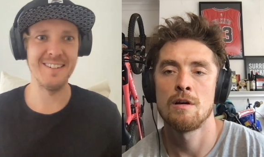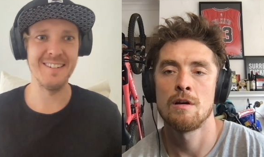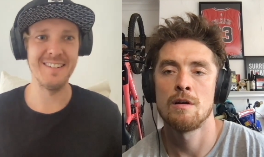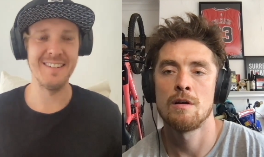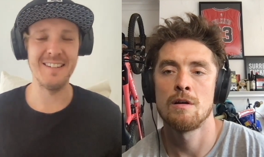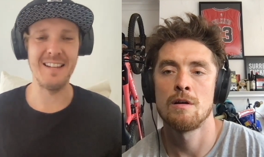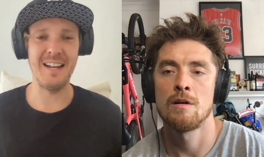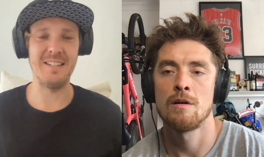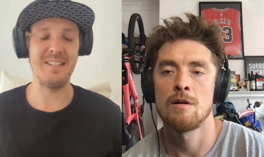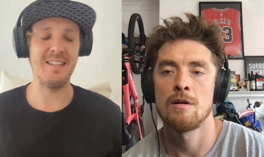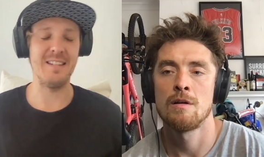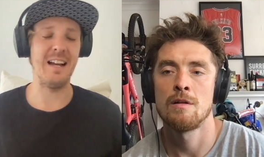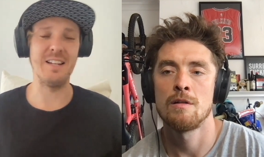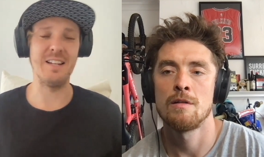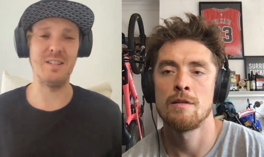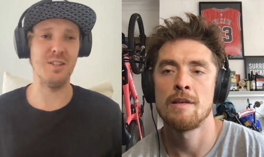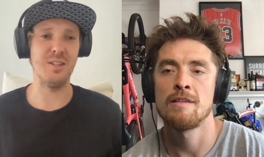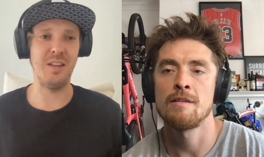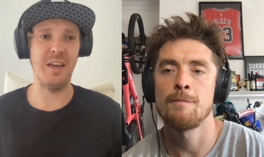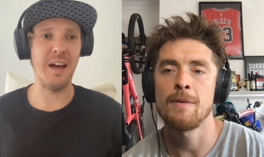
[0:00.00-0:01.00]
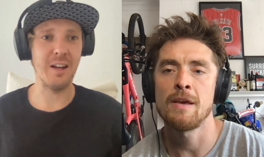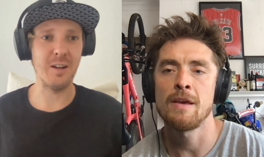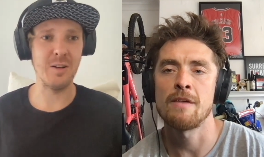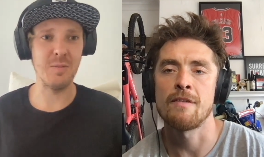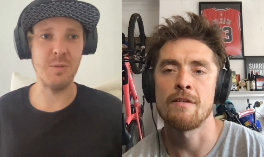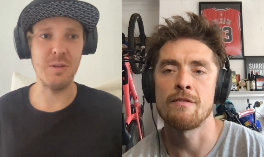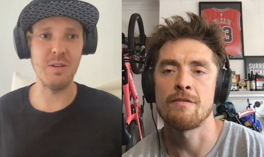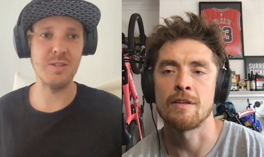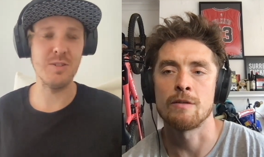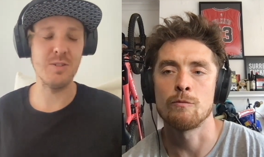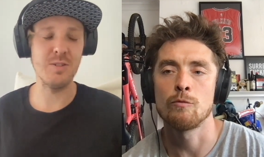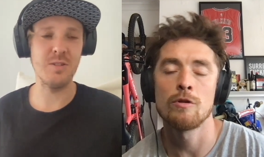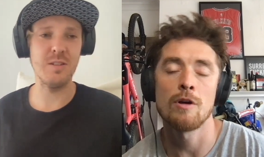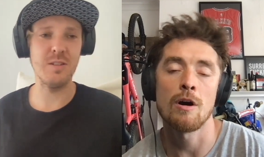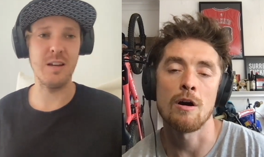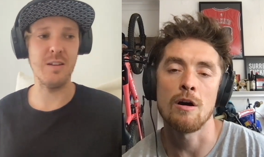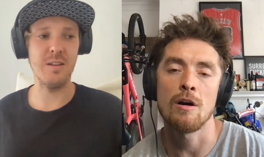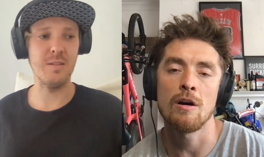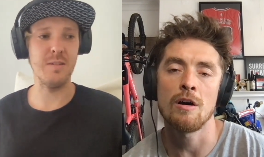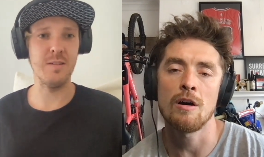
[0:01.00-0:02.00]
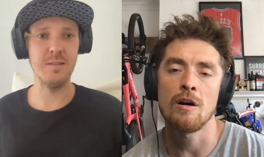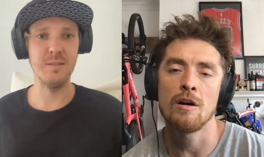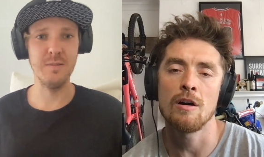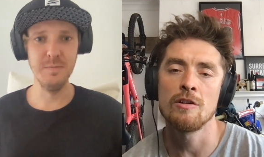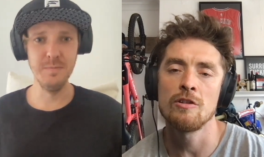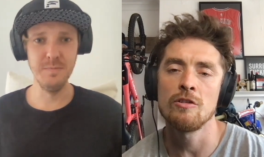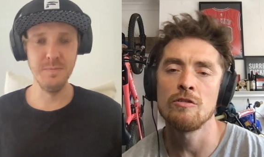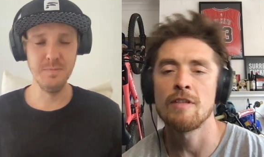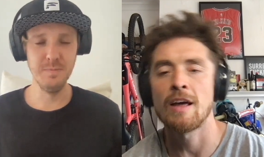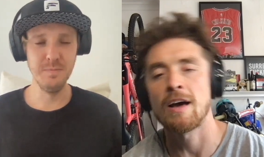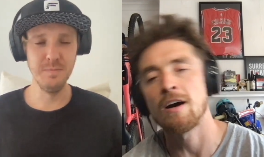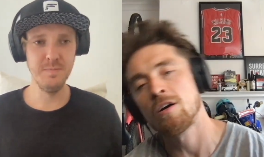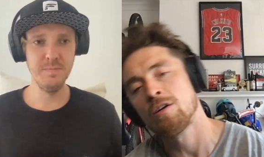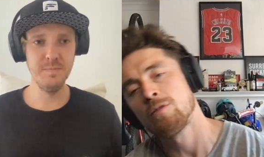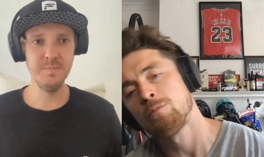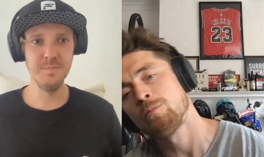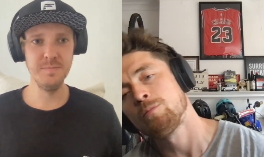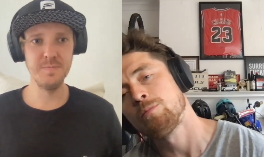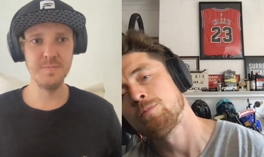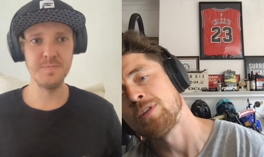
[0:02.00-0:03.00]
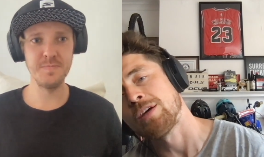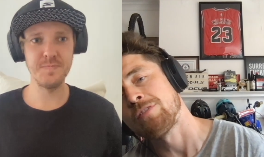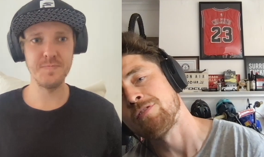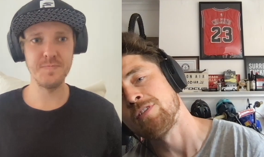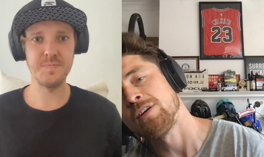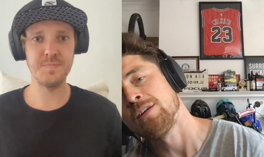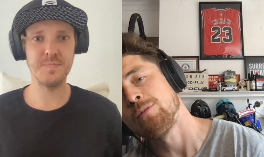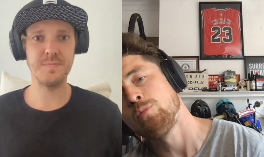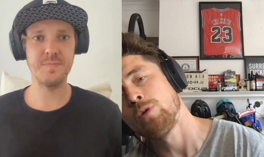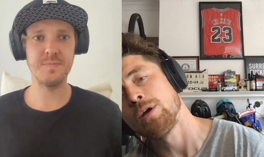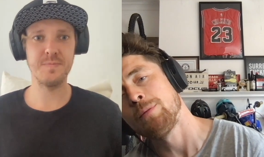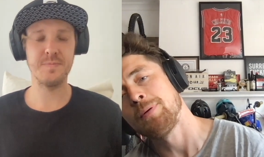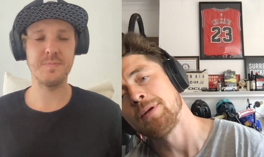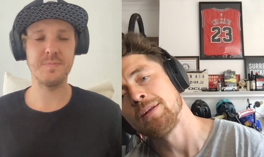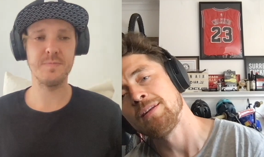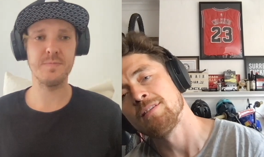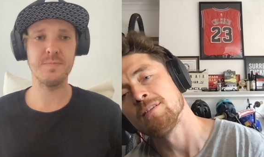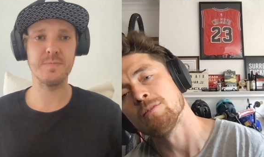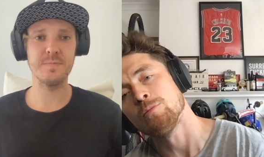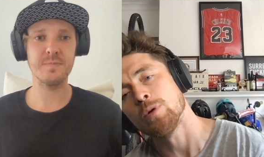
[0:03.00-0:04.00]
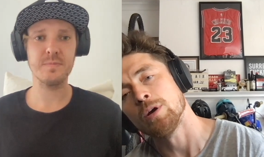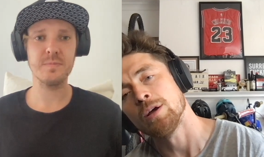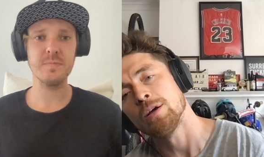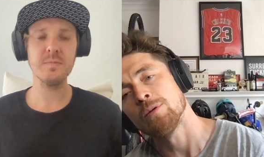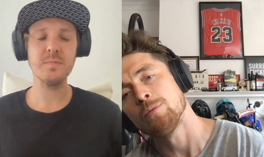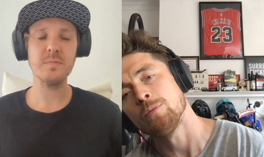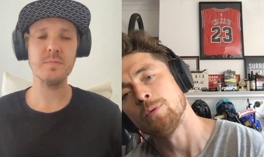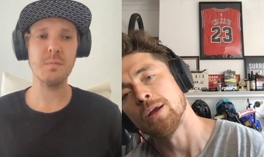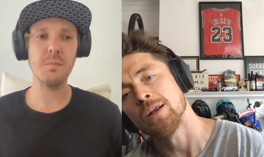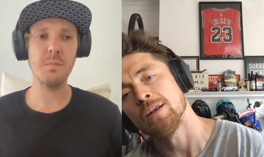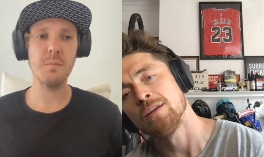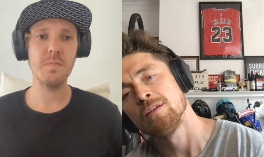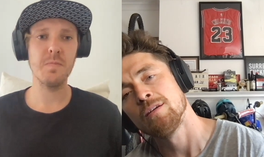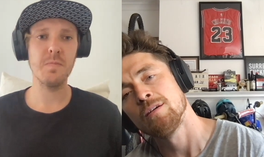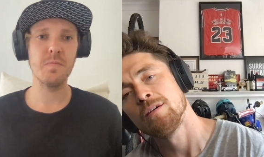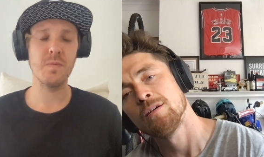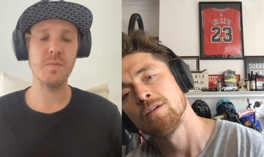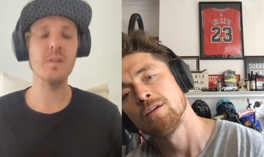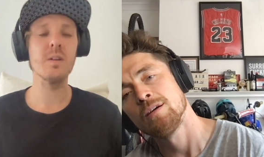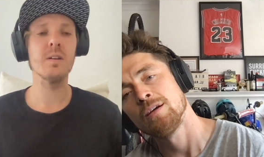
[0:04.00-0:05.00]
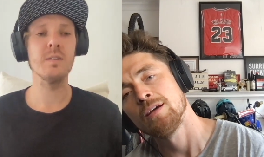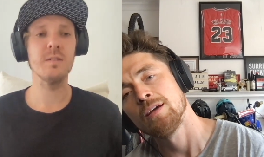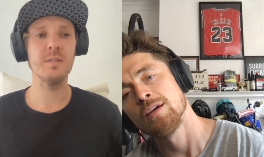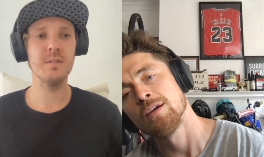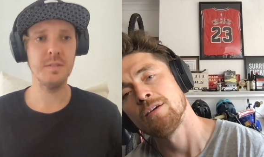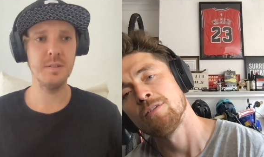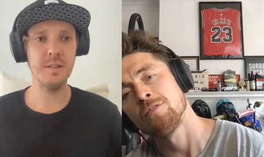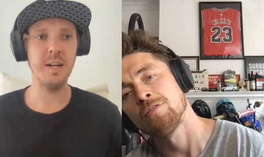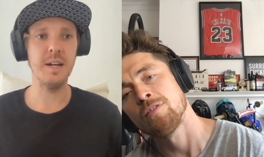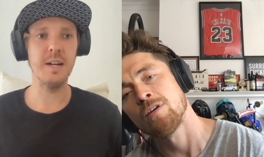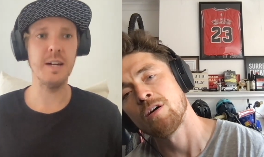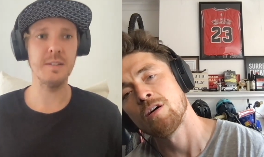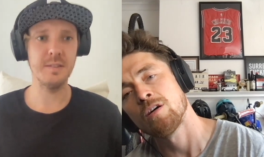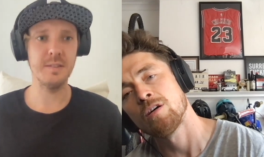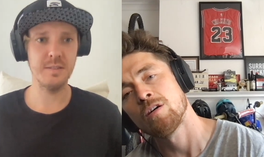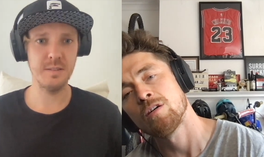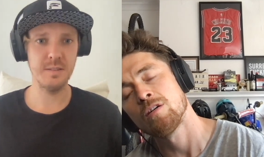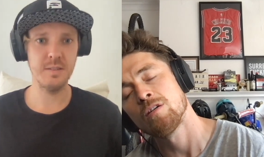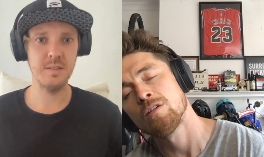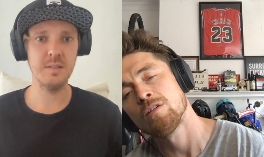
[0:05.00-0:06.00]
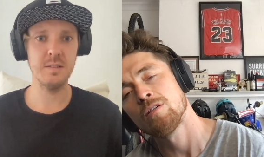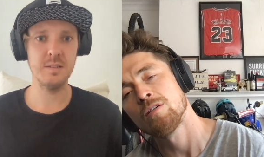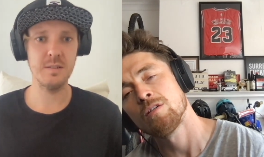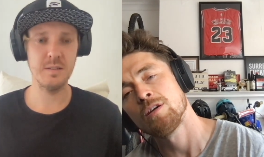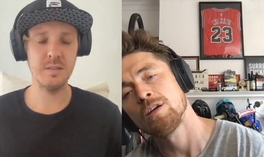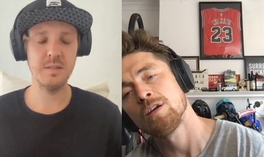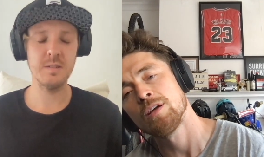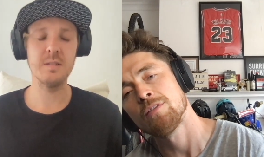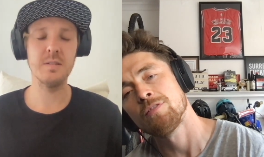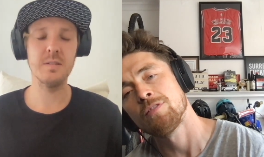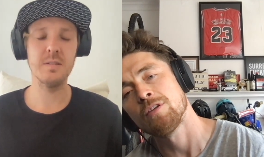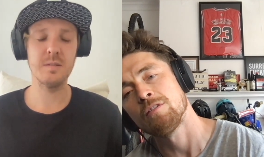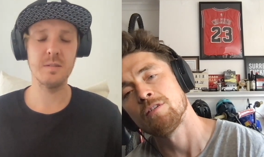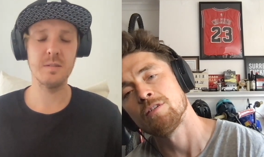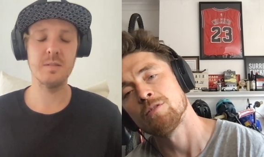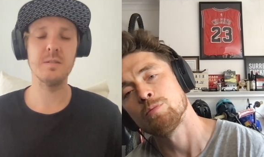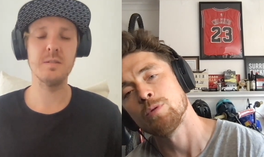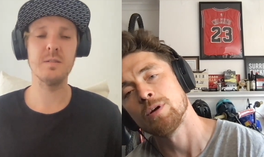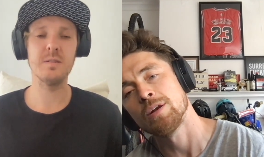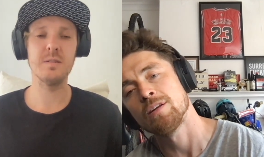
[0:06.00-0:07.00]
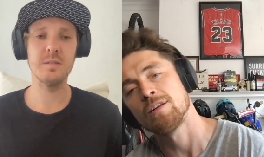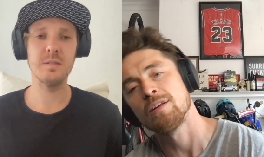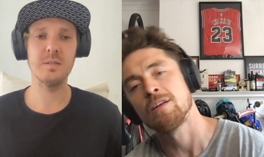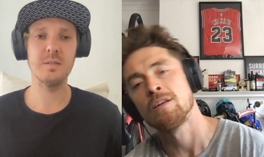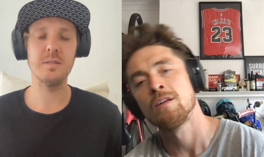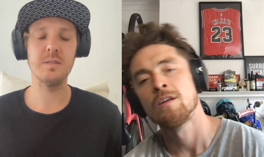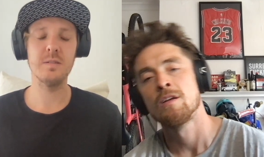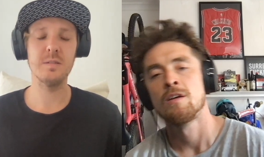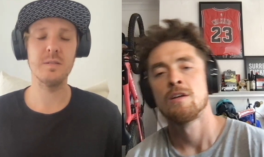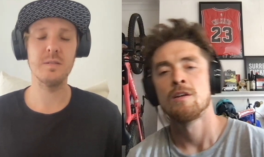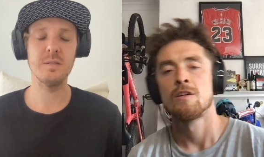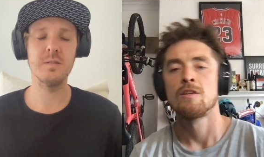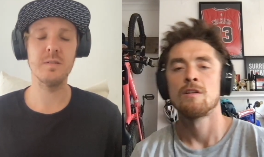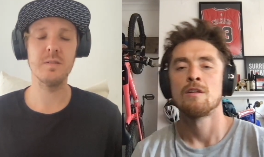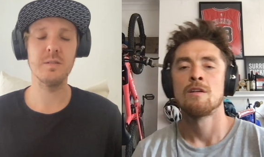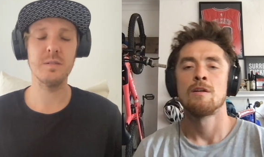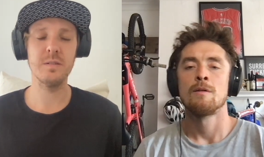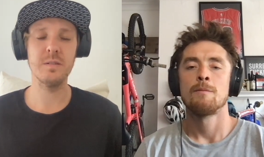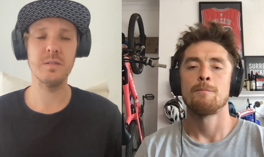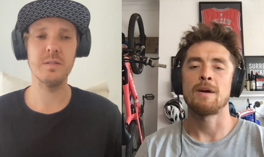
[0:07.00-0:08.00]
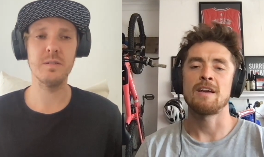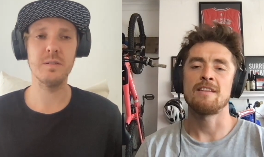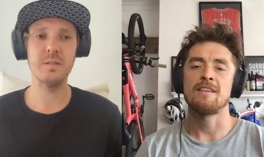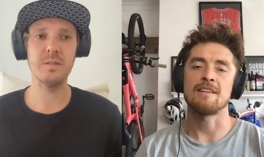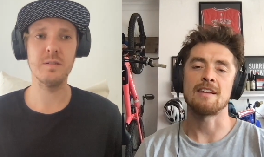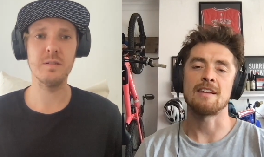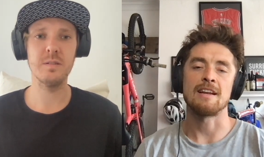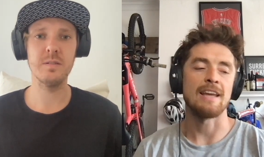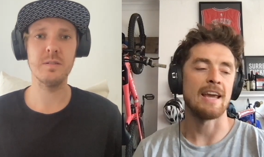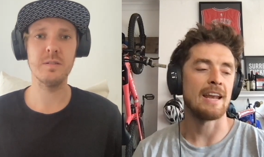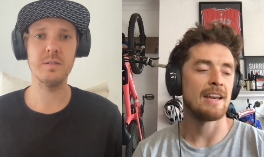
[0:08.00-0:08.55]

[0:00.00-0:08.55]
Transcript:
Speaker 1: that's
Speaker 2: there's a bit of everything. Well, no, yeah. I do that. I definitely whip into wind if
Speaker 1: yeah. uh,
Speaker 2: if there is wind, and basically any